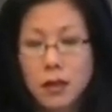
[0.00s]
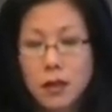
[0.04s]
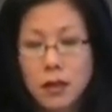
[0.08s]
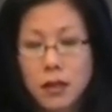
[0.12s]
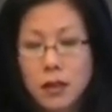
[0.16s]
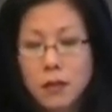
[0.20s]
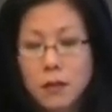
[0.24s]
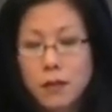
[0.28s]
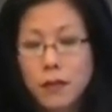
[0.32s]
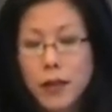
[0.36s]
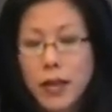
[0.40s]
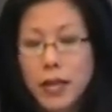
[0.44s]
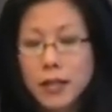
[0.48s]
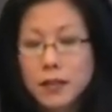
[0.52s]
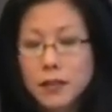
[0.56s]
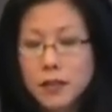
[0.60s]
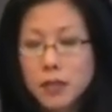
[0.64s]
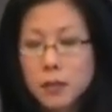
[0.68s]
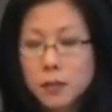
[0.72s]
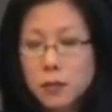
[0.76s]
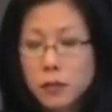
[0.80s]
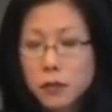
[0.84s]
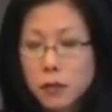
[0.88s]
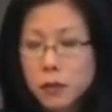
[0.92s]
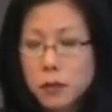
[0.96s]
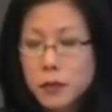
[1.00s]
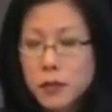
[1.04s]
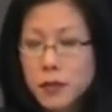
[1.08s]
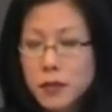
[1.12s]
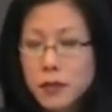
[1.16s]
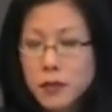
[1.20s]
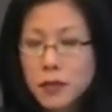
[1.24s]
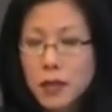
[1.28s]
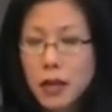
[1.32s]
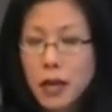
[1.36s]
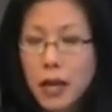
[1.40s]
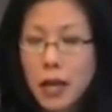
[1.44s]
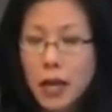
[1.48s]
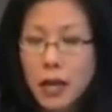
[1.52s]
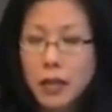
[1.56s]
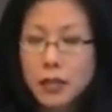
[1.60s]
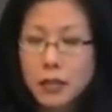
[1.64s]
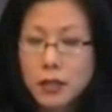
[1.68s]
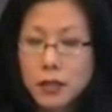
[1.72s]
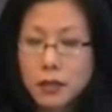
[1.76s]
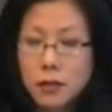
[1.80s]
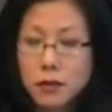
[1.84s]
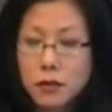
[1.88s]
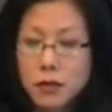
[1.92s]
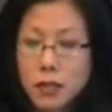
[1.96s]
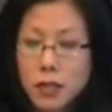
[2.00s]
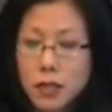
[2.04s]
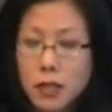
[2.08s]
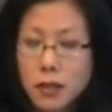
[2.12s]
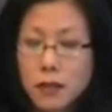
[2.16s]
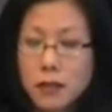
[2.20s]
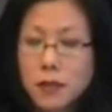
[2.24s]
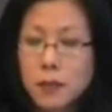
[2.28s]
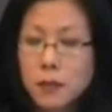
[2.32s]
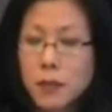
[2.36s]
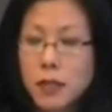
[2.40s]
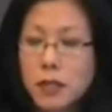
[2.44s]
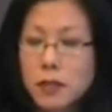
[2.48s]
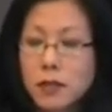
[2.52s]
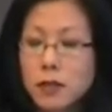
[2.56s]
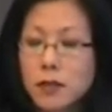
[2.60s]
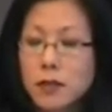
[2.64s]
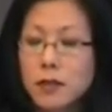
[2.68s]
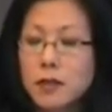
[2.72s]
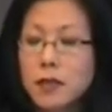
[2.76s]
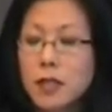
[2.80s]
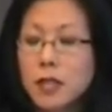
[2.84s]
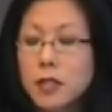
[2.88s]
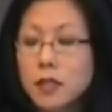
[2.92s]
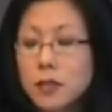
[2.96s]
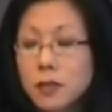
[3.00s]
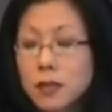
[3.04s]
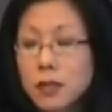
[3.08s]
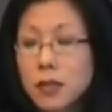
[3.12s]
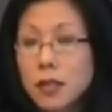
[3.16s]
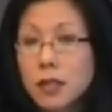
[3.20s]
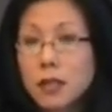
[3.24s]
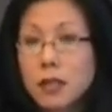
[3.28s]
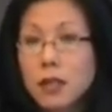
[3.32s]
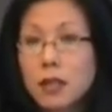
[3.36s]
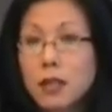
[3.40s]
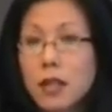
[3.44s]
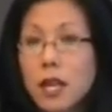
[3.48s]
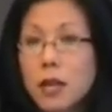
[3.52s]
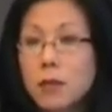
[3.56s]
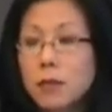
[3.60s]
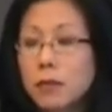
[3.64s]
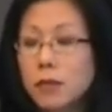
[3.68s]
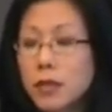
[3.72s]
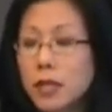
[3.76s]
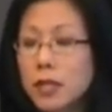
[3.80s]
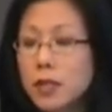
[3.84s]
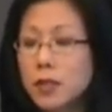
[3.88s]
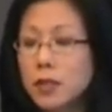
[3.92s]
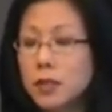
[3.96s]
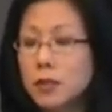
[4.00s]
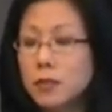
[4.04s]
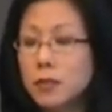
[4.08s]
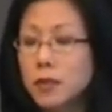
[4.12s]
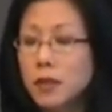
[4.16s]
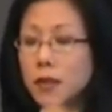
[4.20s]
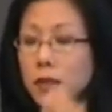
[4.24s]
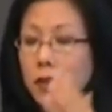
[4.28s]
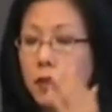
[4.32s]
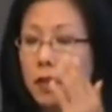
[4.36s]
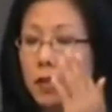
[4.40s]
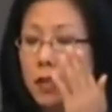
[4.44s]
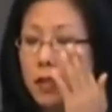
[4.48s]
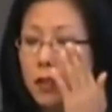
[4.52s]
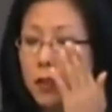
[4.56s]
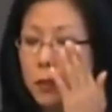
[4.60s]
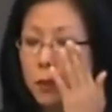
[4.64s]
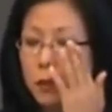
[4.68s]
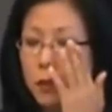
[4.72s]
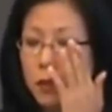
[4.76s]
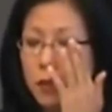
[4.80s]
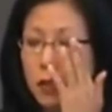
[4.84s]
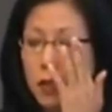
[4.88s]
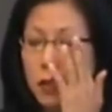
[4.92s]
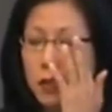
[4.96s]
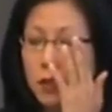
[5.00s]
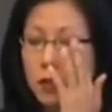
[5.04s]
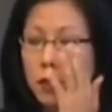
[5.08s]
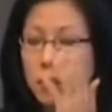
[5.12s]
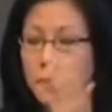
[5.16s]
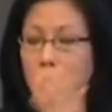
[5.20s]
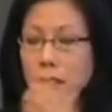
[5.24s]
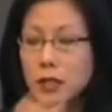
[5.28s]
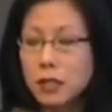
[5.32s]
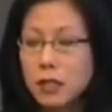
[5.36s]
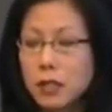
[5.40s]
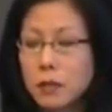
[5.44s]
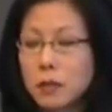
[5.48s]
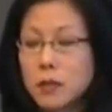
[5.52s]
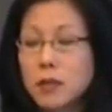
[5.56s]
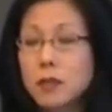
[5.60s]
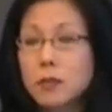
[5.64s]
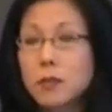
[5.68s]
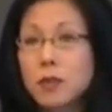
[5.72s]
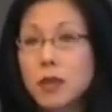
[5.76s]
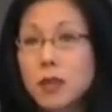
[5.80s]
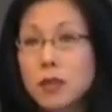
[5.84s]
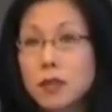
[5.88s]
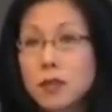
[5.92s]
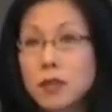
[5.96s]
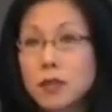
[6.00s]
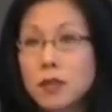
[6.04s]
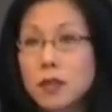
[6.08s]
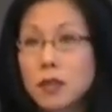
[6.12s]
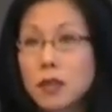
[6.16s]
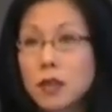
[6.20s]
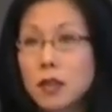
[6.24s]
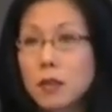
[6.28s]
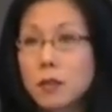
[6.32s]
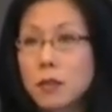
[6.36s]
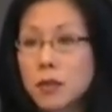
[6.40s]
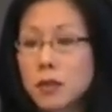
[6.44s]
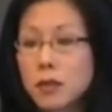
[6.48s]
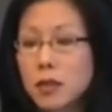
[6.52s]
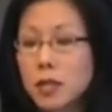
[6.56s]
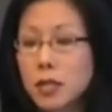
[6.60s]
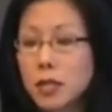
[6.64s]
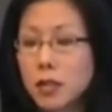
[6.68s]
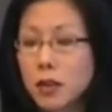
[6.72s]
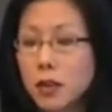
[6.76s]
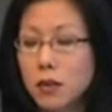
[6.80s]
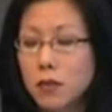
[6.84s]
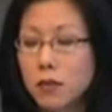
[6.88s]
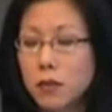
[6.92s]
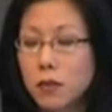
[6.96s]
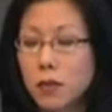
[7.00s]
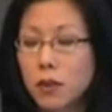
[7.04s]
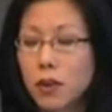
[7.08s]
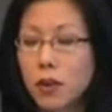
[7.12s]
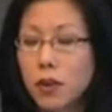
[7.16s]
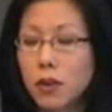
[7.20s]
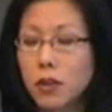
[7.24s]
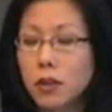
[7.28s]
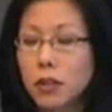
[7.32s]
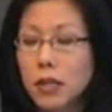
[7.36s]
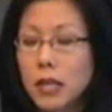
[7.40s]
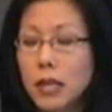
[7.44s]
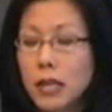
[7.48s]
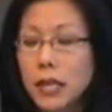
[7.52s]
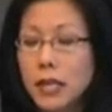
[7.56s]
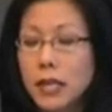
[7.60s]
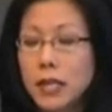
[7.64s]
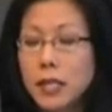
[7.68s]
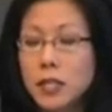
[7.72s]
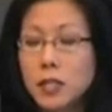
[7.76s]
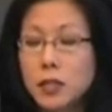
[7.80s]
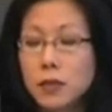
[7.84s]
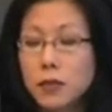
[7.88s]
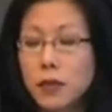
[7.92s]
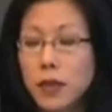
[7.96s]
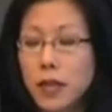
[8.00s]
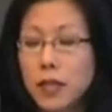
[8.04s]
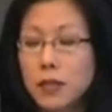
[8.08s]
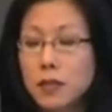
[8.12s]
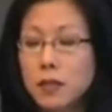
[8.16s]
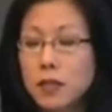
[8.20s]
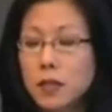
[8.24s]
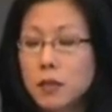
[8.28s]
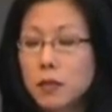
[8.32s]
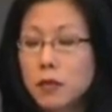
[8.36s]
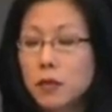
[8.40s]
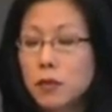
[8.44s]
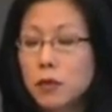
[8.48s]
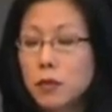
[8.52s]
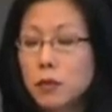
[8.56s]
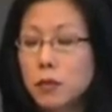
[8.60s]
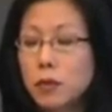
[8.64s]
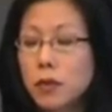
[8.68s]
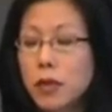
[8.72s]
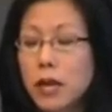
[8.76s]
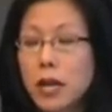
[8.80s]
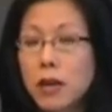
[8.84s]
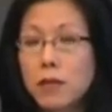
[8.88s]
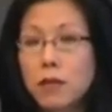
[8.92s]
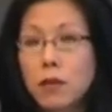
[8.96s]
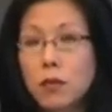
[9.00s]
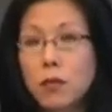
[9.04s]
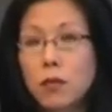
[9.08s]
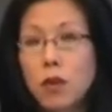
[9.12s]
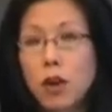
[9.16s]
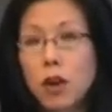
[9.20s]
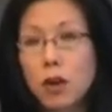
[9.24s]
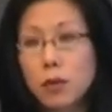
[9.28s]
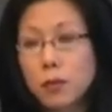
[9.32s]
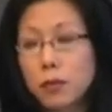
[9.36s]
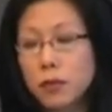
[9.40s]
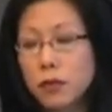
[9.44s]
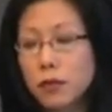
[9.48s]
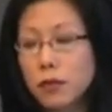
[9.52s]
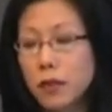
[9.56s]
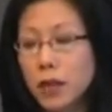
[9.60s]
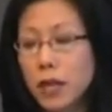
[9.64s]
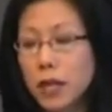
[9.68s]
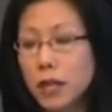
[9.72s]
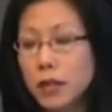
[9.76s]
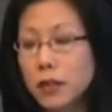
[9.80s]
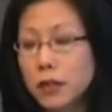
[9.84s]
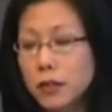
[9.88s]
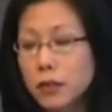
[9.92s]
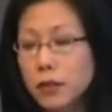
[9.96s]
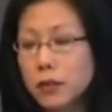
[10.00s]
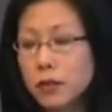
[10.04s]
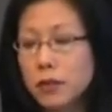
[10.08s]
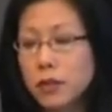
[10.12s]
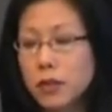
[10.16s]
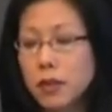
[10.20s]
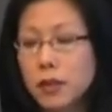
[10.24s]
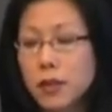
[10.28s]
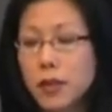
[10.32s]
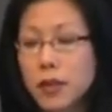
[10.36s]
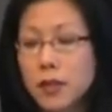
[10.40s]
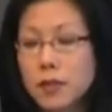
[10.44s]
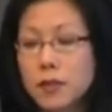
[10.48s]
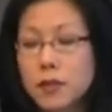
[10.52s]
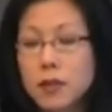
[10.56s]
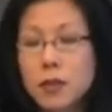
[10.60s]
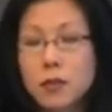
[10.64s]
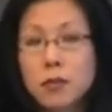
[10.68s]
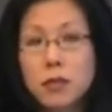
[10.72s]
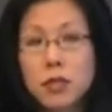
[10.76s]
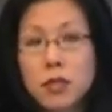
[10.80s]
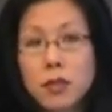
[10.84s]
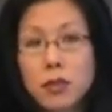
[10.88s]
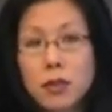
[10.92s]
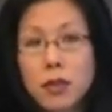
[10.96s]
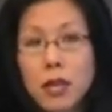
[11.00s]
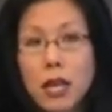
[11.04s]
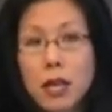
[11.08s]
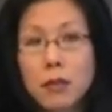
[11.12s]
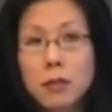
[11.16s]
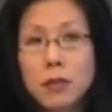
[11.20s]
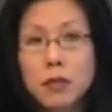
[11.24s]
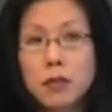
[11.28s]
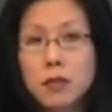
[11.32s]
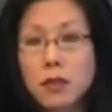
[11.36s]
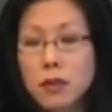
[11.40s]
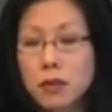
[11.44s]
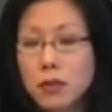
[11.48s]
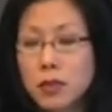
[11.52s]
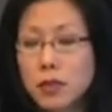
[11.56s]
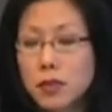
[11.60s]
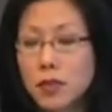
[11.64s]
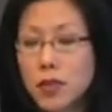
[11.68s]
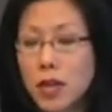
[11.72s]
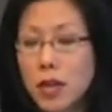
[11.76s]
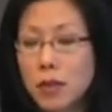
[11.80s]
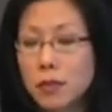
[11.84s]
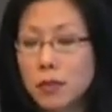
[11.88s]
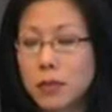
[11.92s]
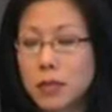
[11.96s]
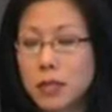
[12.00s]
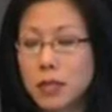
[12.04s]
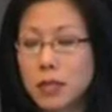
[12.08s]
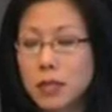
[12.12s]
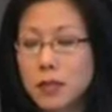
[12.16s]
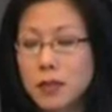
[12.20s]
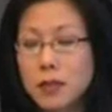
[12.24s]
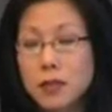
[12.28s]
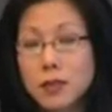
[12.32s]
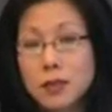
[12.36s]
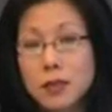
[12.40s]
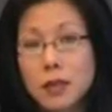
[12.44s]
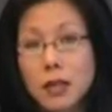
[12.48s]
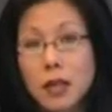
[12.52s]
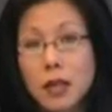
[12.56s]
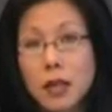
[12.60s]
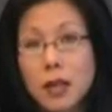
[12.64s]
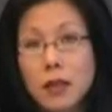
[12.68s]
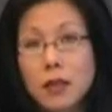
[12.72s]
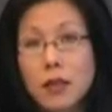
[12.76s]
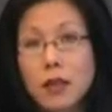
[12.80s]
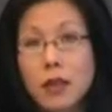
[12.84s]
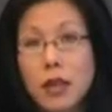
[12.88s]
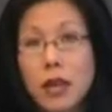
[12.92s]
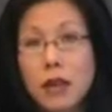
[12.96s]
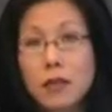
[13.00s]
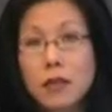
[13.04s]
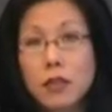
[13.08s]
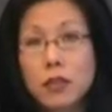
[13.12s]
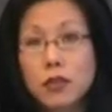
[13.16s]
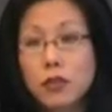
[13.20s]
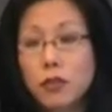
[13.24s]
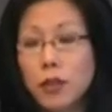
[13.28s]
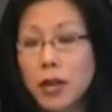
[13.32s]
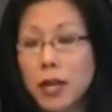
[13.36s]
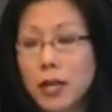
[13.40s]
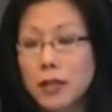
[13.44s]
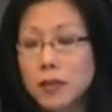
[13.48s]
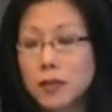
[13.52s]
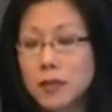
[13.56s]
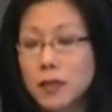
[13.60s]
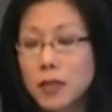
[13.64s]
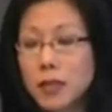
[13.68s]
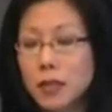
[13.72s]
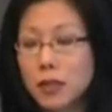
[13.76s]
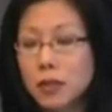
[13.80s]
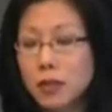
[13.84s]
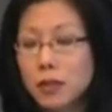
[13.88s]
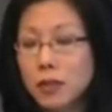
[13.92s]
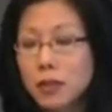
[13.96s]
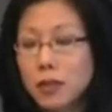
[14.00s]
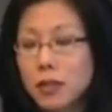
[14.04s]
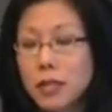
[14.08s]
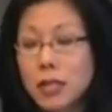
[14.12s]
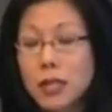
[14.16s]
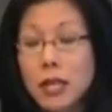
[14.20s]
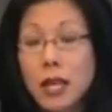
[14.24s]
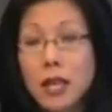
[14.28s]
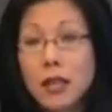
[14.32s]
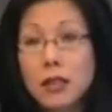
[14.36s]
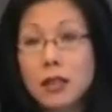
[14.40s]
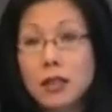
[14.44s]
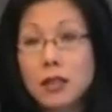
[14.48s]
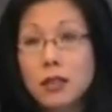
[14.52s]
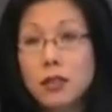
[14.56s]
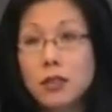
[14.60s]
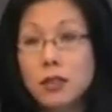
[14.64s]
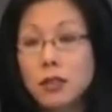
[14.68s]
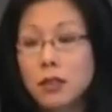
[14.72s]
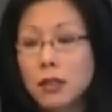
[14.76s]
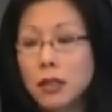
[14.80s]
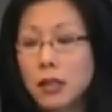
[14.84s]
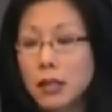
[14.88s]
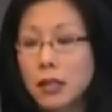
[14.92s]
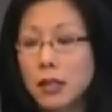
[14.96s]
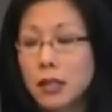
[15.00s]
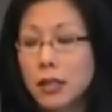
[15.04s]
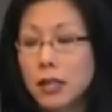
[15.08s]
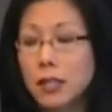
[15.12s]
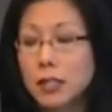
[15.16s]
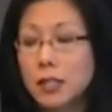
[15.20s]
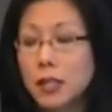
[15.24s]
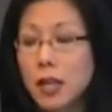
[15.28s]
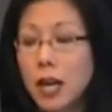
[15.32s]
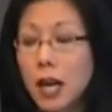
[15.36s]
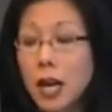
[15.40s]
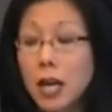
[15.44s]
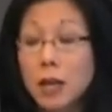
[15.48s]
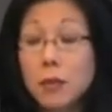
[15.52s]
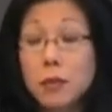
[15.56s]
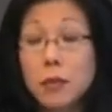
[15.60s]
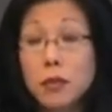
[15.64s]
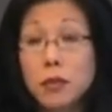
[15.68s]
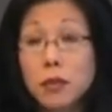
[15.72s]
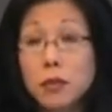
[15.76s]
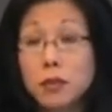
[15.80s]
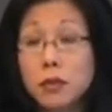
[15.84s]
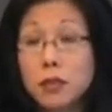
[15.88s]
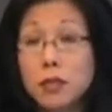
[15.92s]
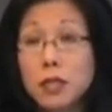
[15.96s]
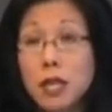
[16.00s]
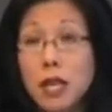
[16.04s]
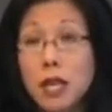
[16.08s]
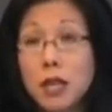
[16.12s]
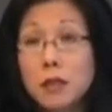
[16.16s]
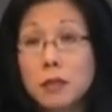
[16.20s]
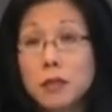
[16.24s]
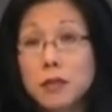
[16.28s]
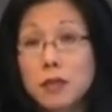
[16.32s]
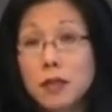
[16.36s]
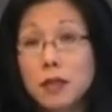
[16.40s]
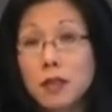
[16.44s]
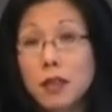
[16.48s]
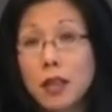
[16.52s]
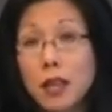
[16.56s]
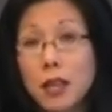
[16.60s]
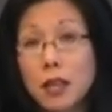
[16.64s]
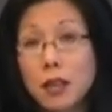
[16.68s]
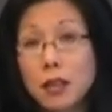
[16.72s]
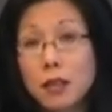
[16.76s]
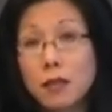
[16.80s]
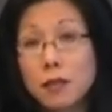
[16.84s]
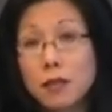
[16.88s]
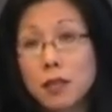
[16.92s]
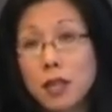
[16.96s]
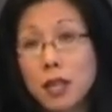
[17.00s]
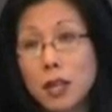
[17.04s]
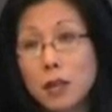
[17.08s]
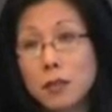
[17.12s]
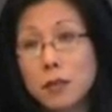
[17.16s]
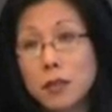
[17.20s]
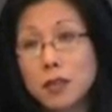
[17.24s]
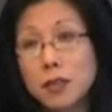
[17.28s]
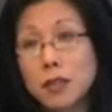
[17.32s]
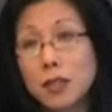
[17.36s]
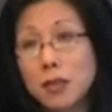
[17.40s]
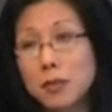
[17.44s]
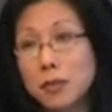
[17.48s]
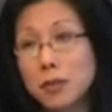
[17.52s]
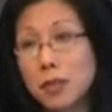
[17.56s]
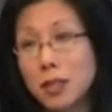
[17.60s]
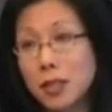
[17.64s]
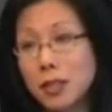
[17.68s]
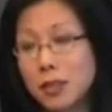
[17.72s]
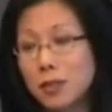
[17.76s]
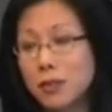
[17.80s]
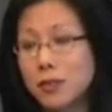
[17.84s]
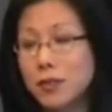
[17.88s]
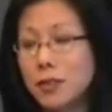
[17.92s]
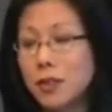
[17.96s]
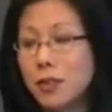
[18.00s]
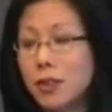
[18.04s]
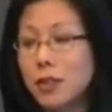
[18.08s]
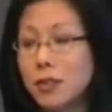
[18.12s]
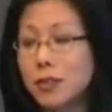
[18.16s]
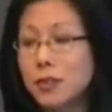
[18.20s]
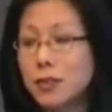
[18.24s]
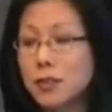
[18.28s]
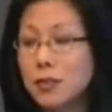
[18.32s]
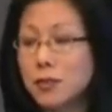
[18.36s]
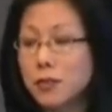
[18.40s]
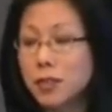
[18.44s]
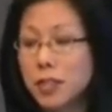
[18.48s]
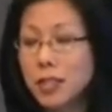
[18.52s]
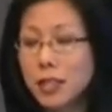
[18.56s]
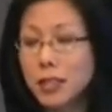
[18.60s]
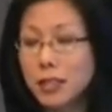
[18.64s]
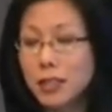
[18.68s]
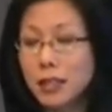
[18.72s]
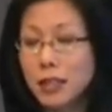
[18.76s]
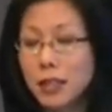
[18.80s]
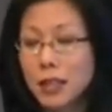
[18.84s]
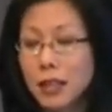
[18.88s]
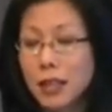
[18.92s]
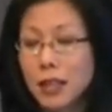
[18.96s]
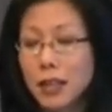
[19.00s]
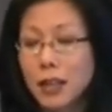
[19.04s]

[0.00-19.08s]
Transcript: In sub Groups, there's a high degree of specialization and collaboration within each production team as well as in the community overall. Each sub Group will have a raw provider who collects the original episode in Japanese. They'll have a translator, an editor, a timer who times the length of time the subtitles are on screen.